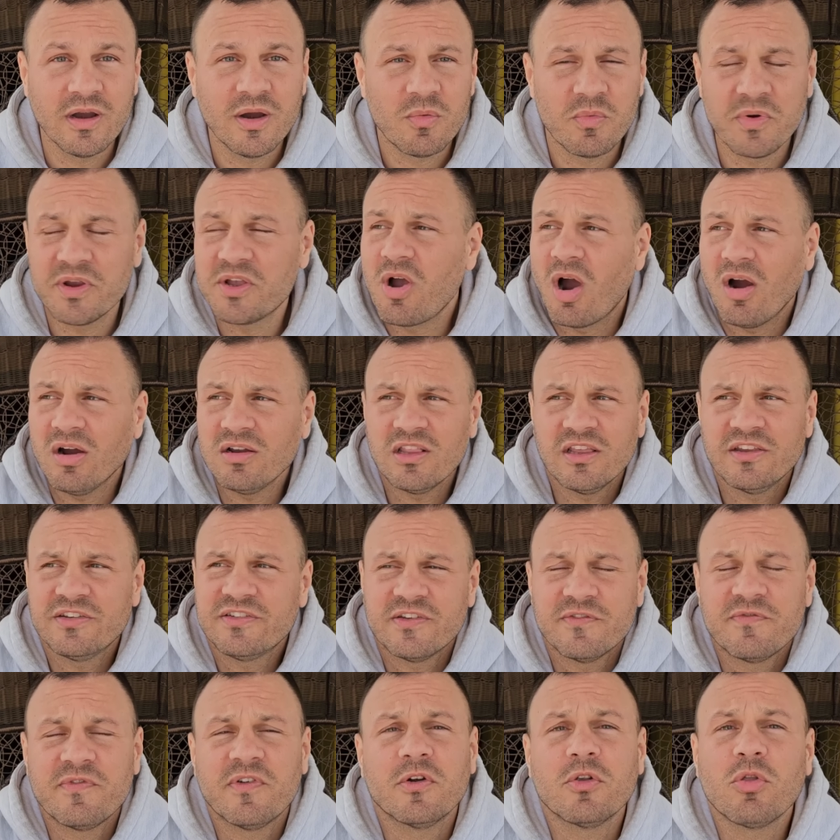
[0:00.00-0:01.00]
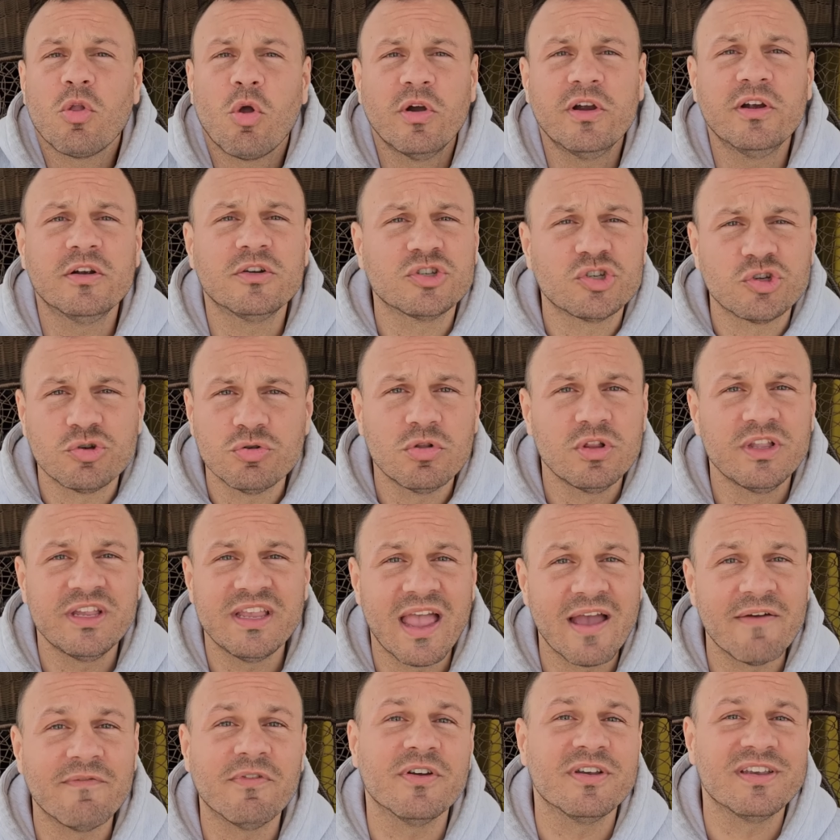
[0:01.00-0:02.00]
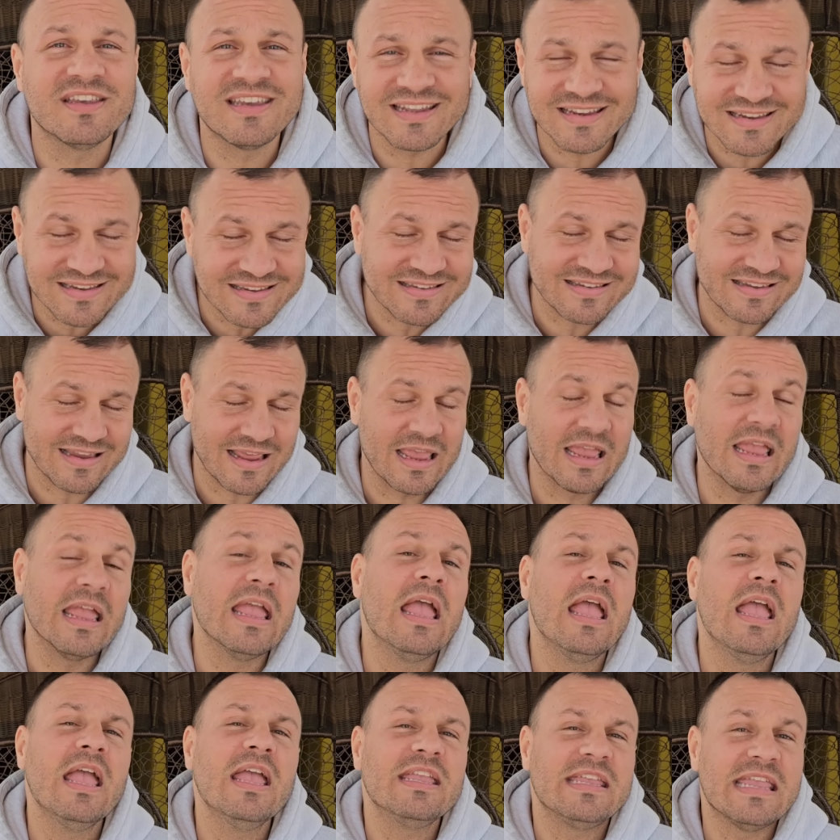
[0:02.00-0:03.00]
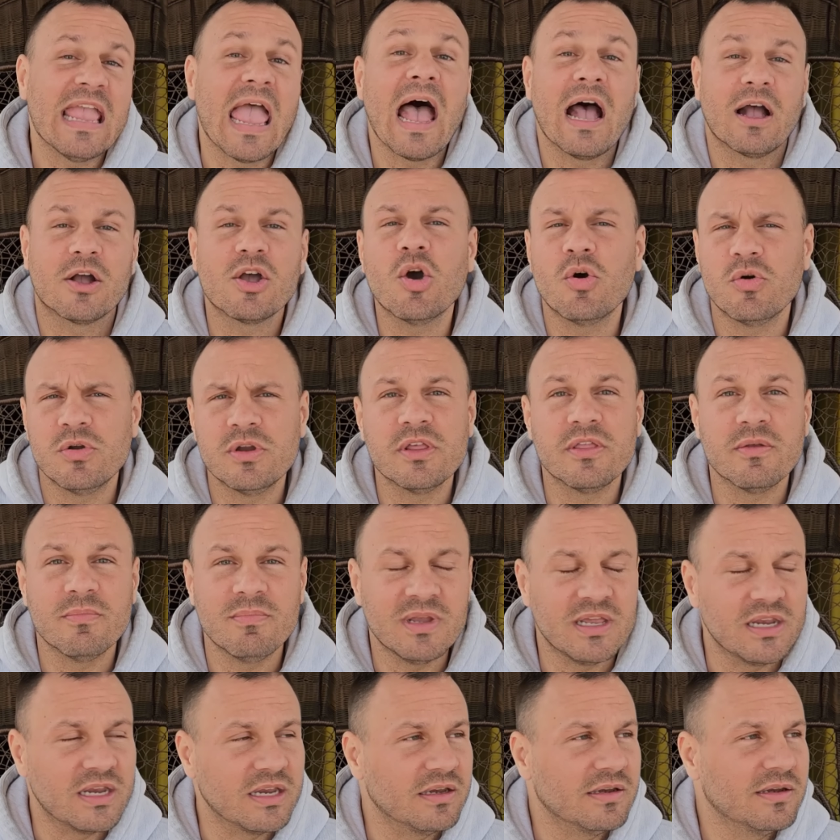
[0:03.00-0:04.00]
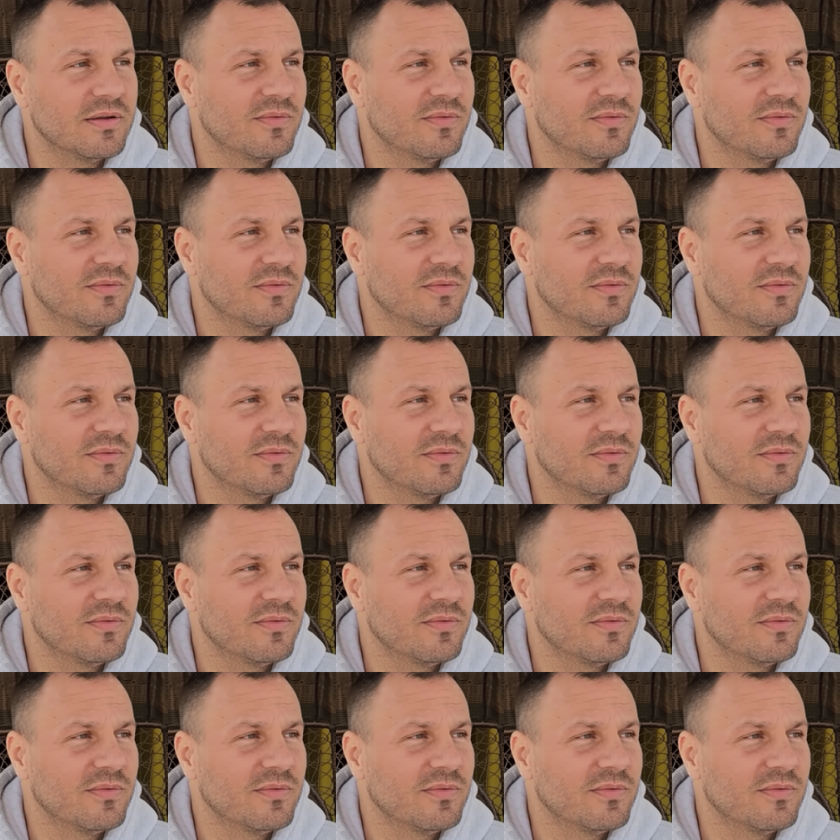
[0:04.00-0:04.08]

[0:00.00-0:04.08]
regardless if her lawyer truly ever did say, yeah, go to the meeting.